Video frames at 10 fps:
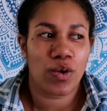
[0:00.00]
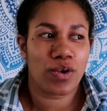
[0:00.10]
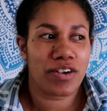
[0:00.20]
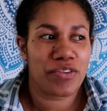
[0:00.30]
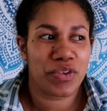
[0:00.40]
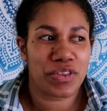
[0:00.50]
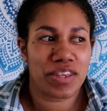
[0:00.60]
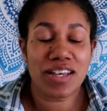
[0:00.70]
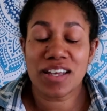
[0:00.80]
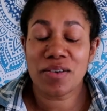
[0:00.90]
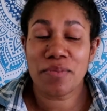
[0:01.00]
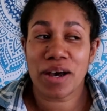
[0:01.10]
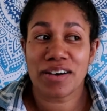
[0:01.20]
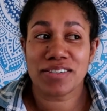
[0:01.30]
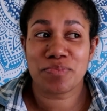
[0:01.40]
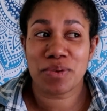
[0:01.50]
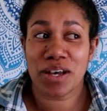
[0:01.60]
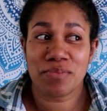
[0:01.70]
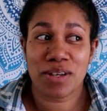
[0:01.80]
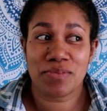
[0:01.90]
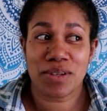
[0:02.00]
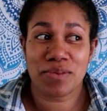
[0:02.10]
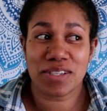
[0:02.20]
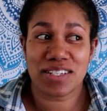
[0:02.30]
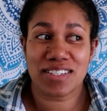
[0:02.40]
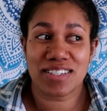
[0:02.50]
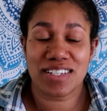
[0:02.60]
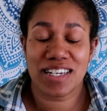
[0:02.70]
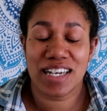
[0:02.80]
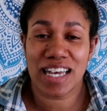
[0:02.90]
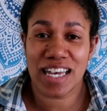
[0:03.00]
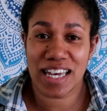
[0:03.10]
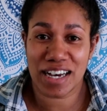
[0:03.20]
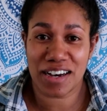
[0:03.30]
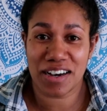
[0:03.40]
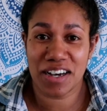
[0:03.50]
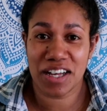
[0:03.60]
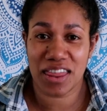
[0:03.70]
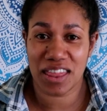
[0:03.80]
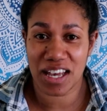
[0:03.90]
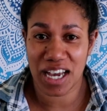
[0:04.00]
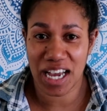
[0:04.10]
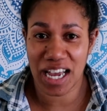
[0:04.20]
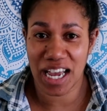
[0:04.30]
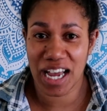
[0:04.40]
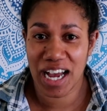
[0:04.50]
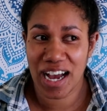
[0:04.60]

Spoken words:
or if you're thinking about becoming a minimalist, here they